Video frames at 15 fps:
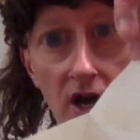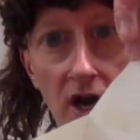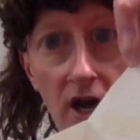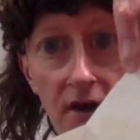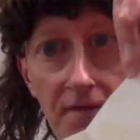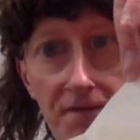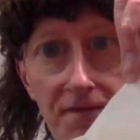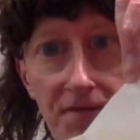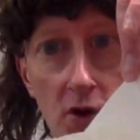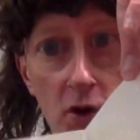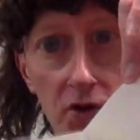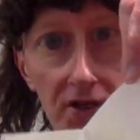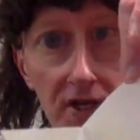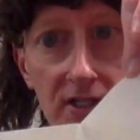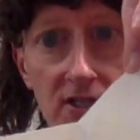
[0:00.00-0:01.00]

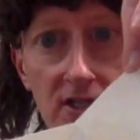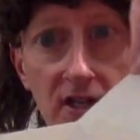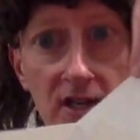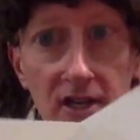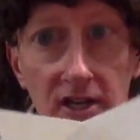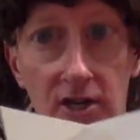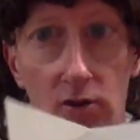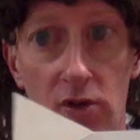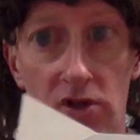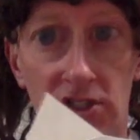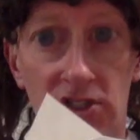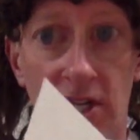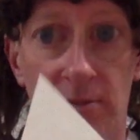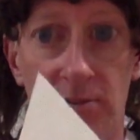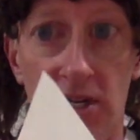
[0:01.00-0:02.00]
unfold it, it would look
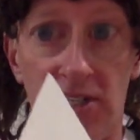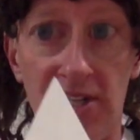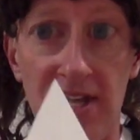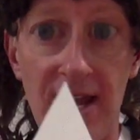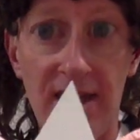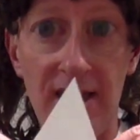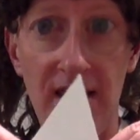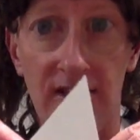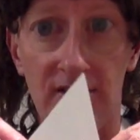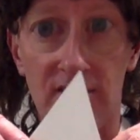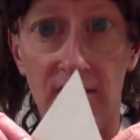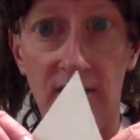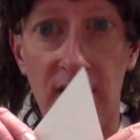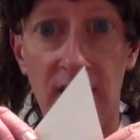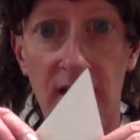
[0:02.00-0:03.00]
something just like this.